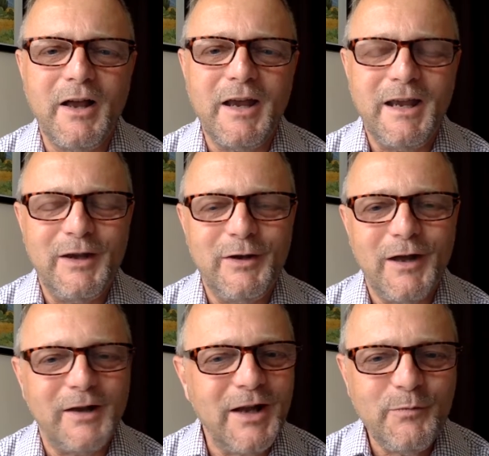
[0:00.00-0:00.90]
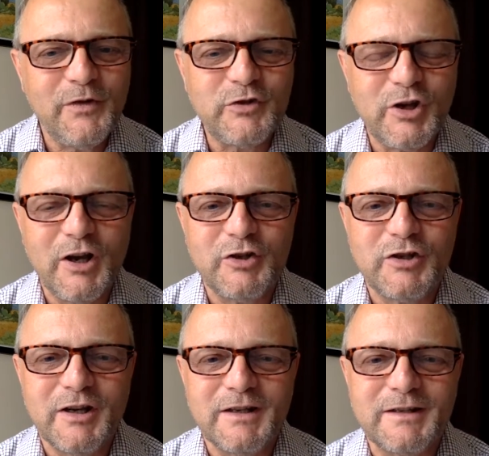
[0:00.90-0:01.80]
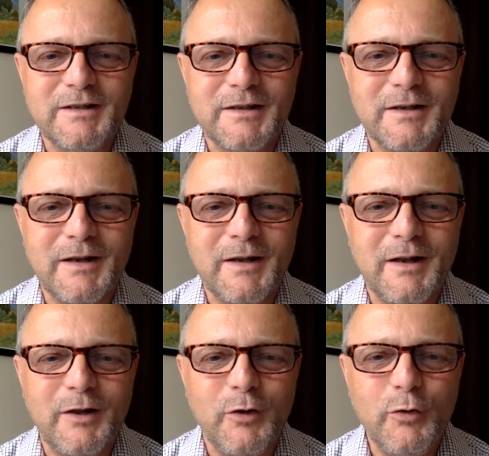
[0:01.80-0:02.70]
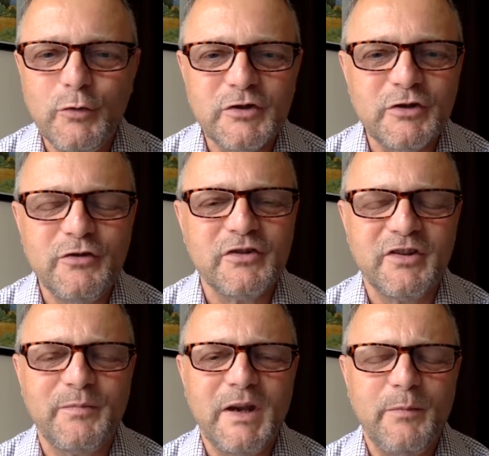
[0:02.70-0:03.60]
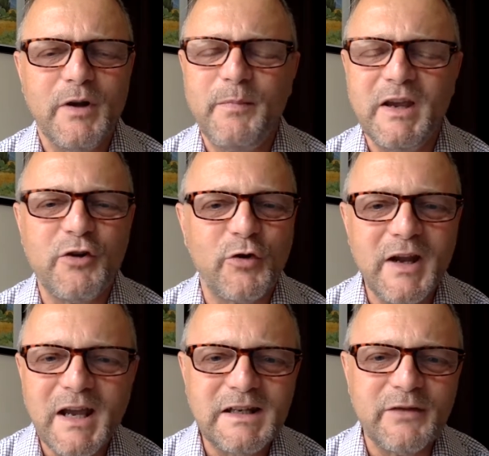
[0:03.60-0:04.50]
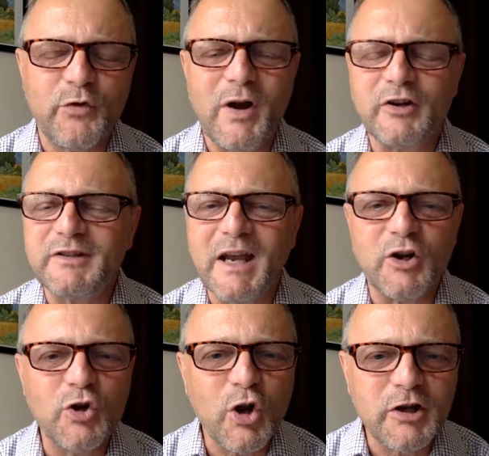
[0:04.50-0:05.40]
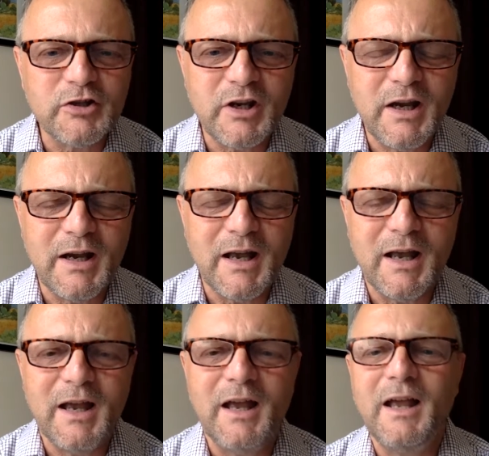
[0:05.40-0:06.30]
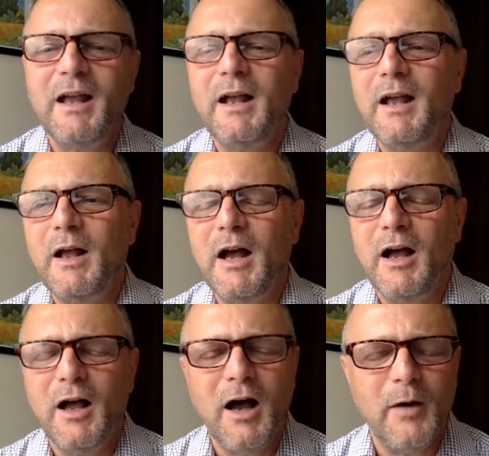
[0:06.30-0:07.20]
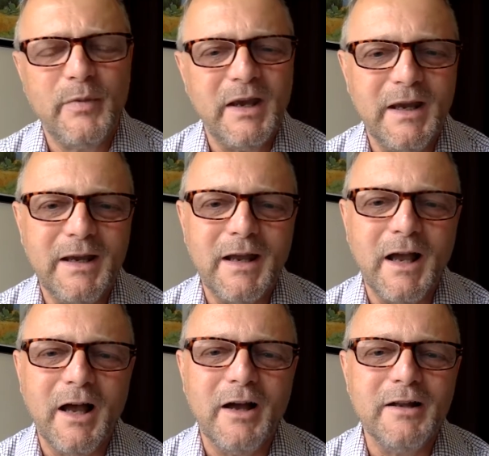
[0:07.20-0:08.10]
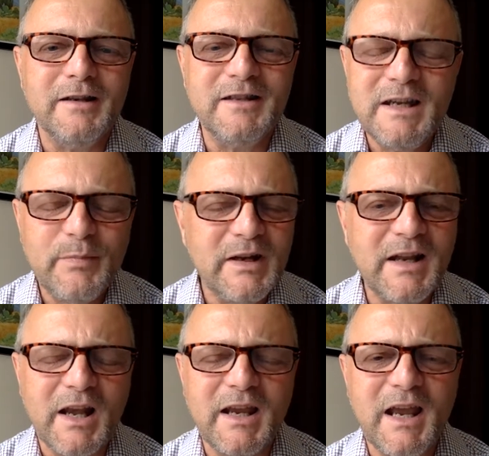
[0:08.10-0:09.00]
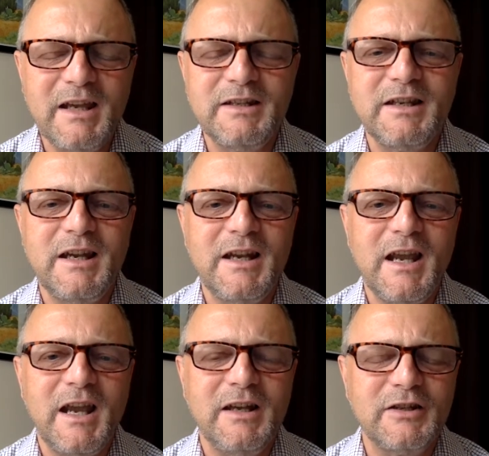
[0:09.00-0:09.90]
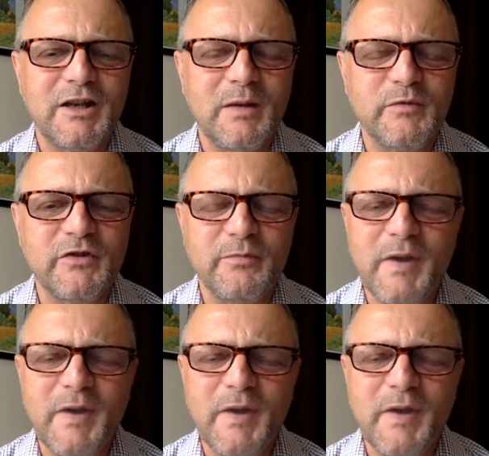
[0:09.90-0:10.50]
in a number of churches, all sorts of people are being creative around technology, are being deeply dedicated in terms of